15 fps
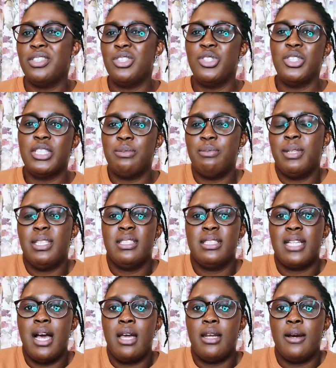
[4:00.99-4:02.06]
It just means
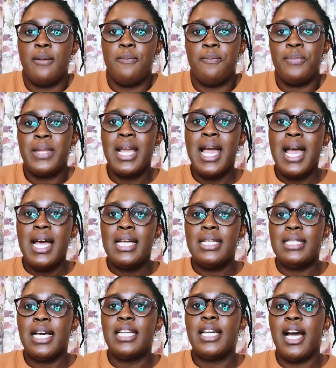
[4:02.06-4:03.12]
that these
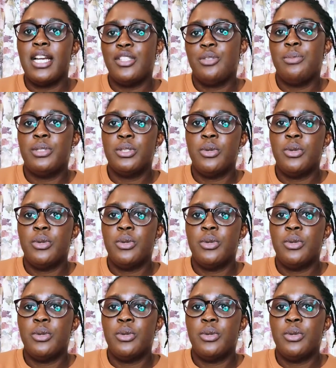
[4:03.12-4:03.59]
are the attributes.